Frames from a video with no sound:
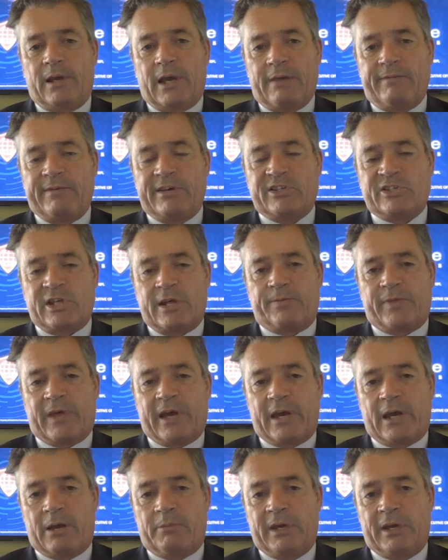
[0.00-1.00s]
Having said
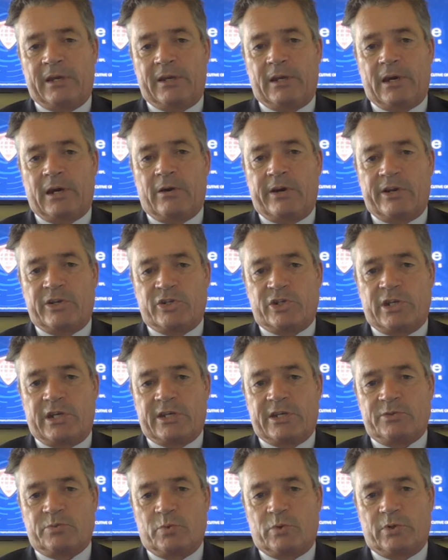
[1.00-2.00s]
that, I mean, our
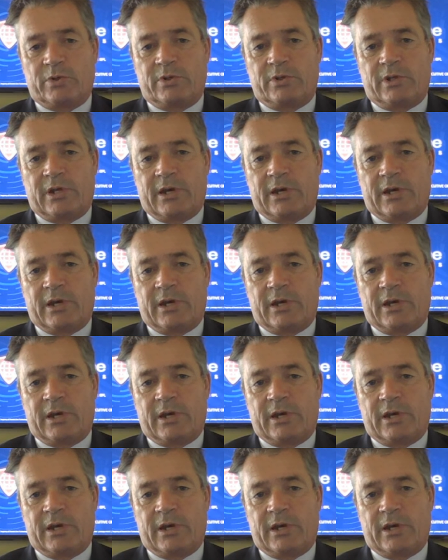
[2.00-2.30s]
engineers would